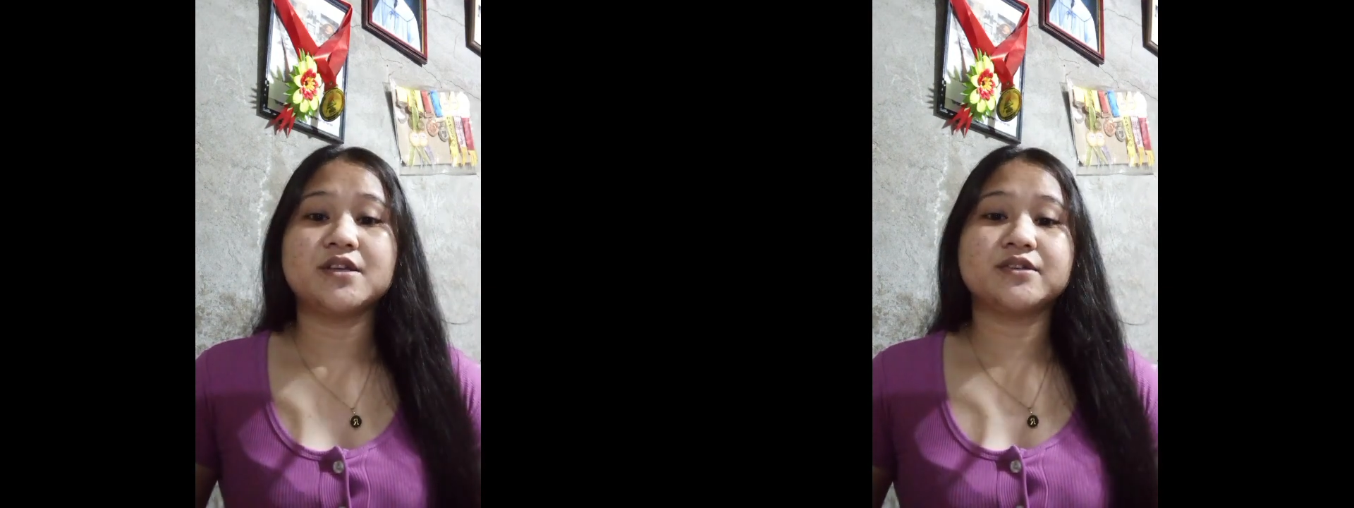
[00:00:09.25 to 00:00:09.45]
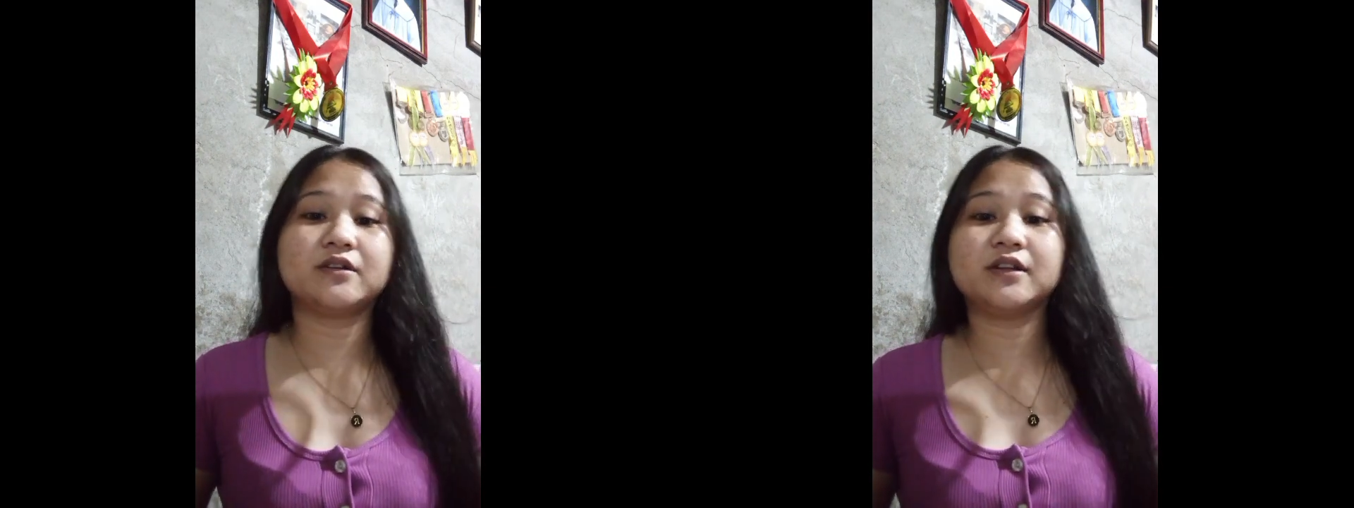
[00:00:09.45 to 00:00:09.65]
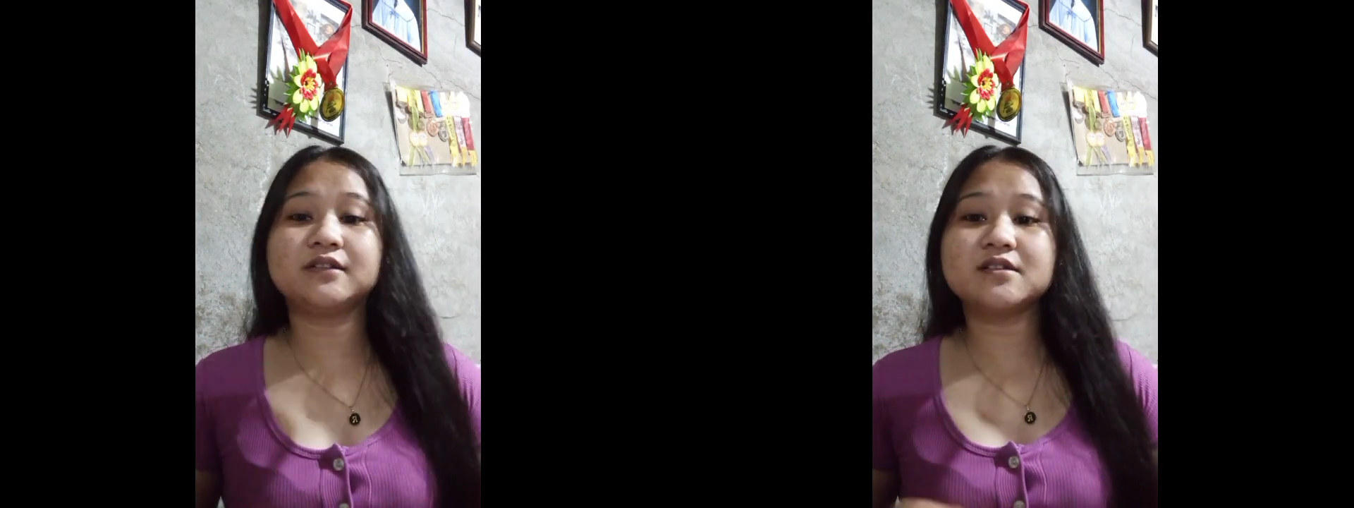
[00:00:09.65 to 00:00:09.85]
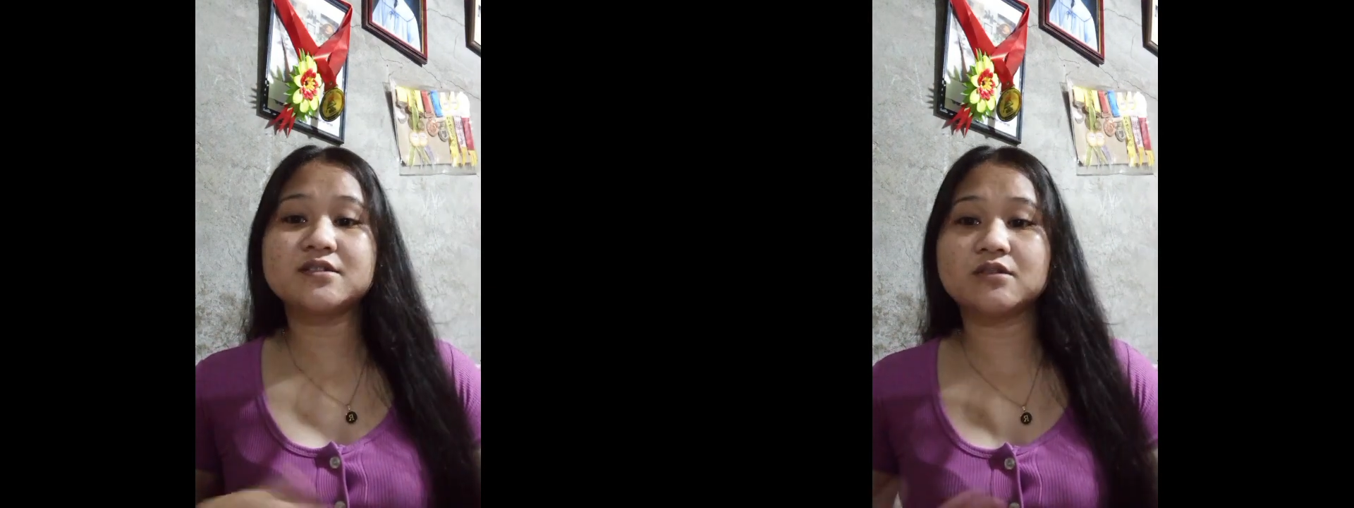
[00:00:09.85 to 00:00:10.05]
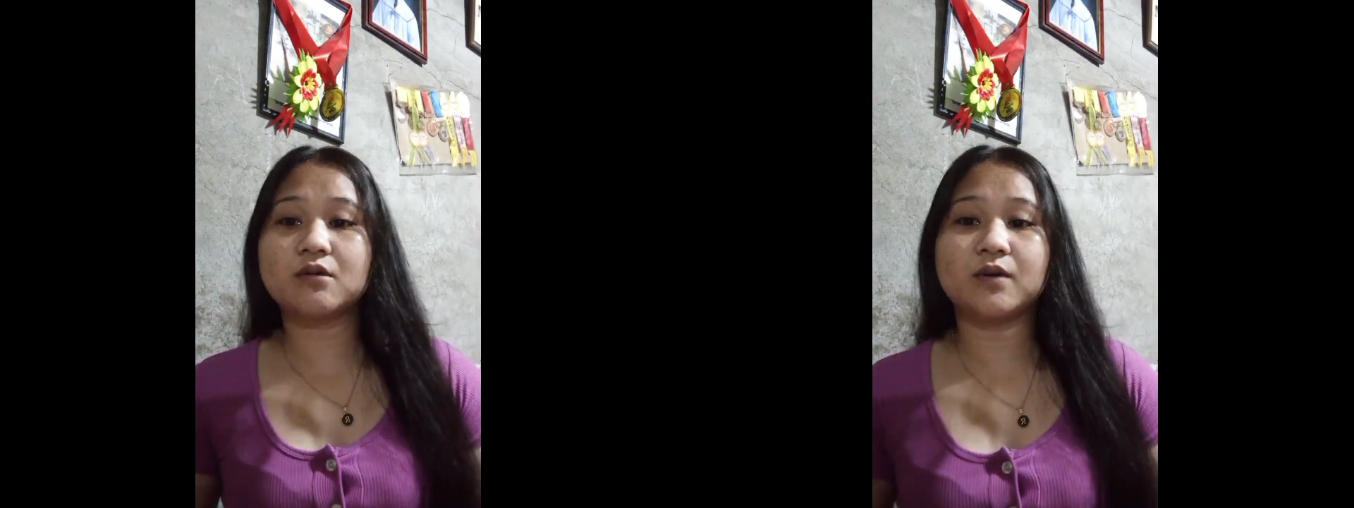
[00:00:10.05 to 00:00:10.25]
So let
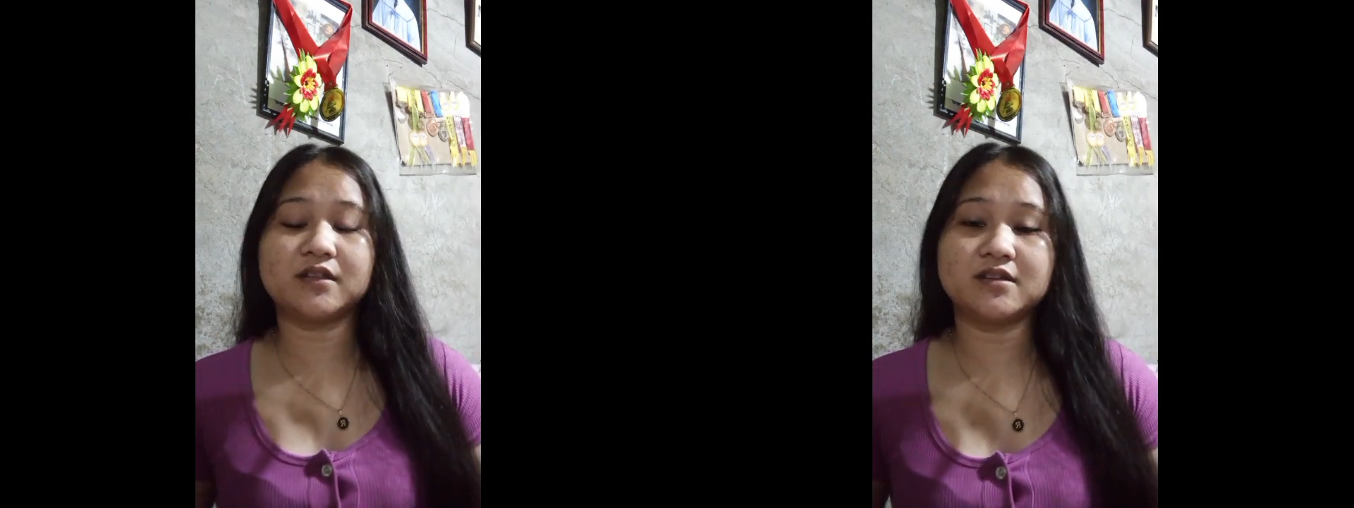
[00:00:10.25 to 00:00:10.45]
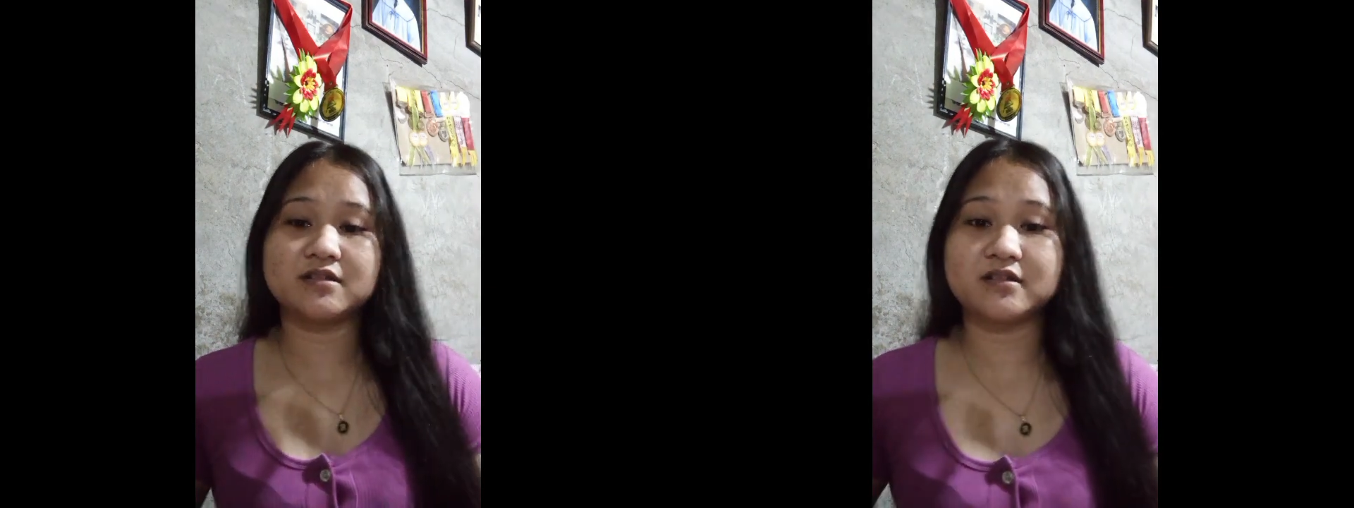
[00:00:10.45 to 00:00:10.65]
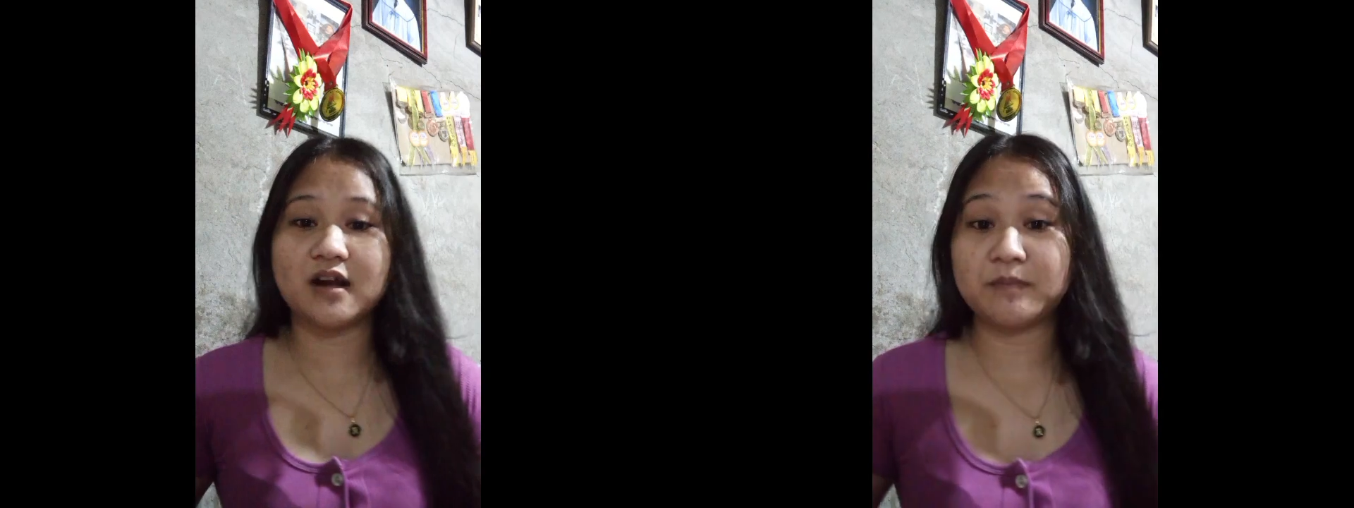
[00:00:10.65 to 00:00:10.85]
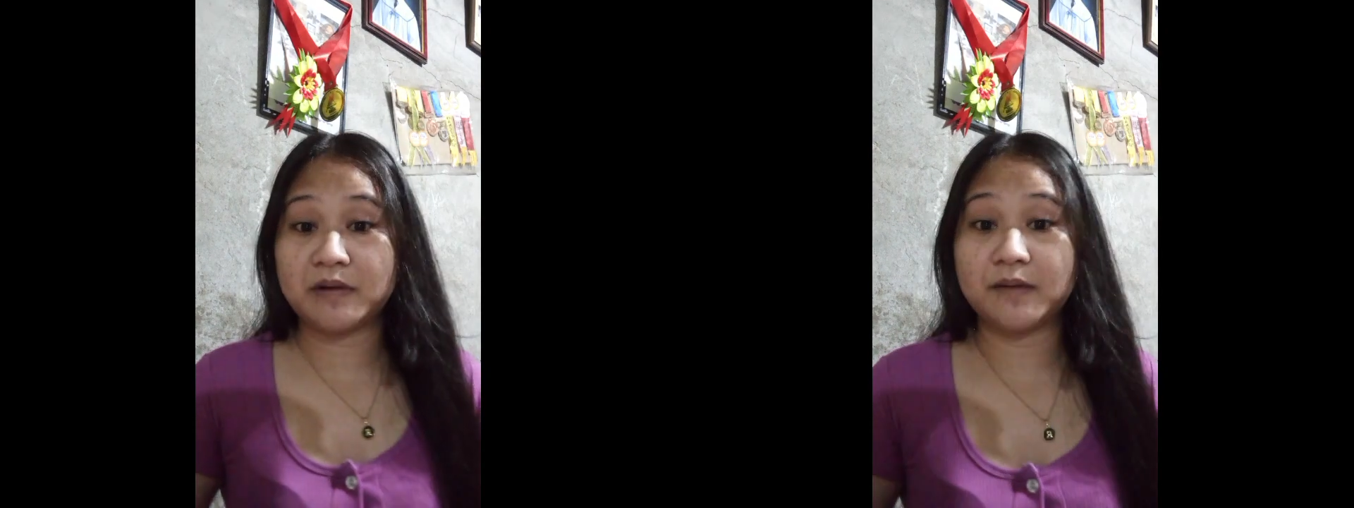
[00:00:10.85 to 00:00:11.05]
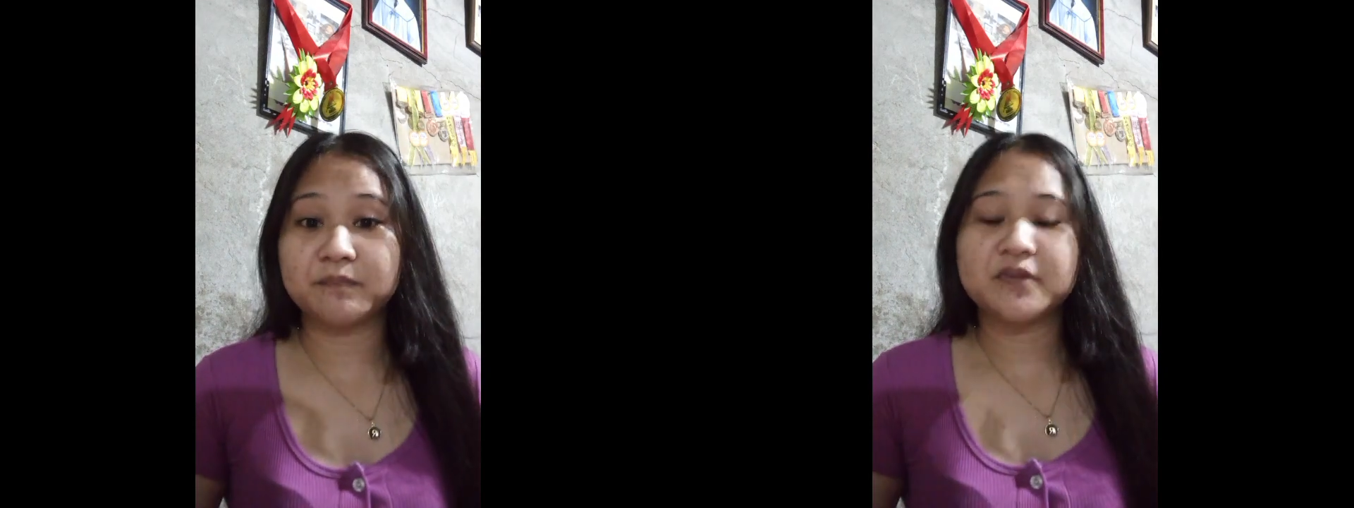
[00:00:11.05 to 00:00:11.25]
us know what is
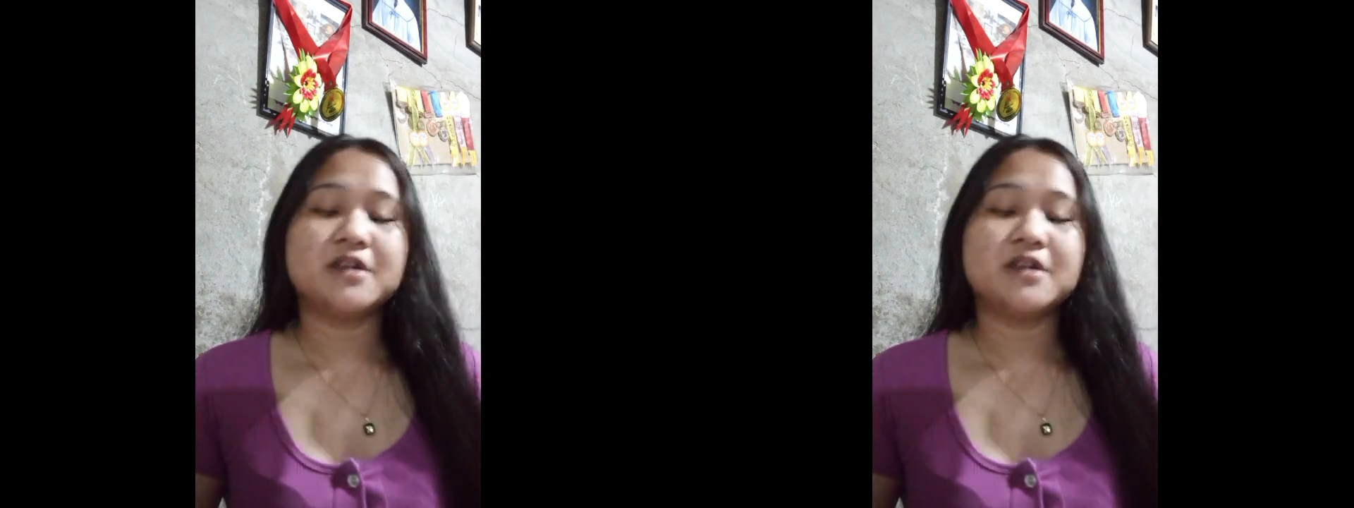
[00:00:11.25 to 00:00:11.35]
Dama.